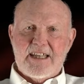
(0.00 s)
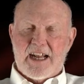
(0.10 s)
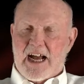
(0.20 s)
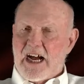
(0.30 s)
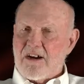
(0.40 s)

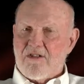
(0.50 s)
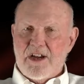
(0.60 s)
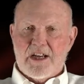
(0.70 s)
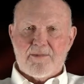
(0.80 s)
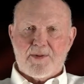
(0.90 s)
then I
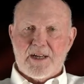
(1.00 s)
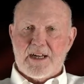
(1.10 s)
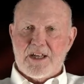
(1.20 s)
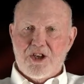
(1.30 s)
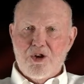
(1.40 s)
agree
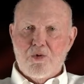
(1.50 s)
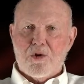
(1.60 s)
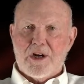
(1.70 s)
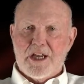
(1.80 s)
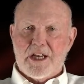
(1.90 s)
completely. You
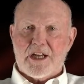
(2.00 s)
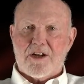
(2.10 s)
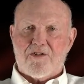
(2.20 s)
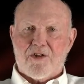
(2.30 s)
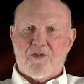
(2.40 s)
were in
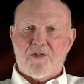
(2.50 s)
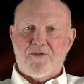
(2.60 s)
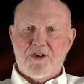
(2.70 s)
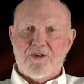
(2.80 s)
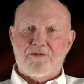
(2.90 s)
control
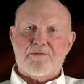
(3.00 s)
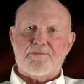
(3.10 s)
of you.